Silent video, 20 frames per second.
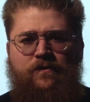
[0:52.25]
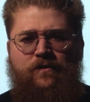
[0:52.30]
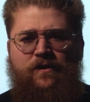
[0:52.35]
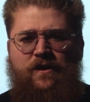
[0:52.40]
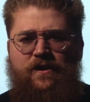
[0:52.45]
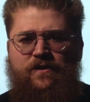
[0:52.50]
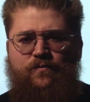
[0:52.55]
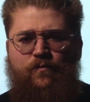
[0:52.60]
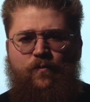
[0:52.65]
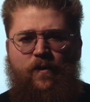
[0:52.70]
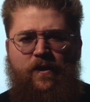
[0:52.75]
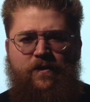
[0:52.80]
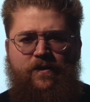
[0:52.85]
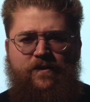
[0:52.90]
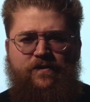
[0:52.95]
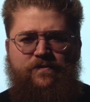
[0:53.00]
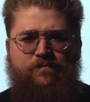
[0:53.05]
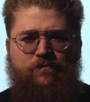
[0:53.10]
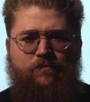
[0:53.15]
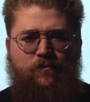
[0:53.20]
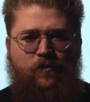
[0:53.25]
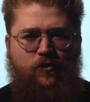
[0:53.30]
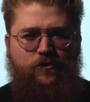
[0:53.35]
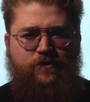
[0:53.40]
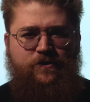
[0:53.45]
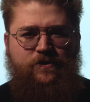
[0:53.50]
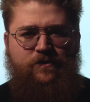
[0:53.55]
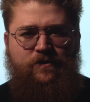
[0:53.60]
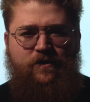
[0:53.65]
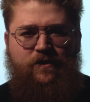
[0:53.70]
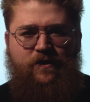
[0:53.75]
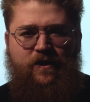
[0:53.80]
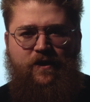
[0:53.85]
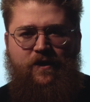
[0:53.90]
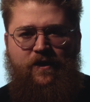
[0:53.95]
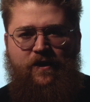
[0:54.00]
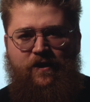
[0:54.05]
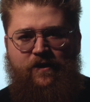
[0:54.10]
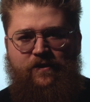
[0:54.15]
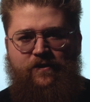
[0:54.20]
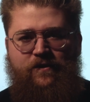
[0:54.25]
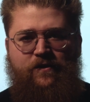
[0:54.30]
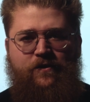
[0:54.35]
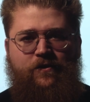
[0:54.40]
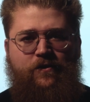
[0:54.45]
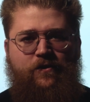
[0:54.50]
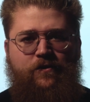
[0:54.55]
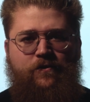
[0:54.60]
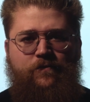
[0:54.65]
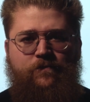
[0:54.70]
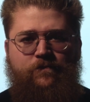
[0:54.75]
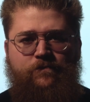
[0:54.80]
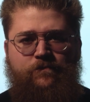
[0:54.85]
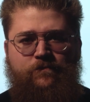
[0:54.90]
as well as Martin Heidegger,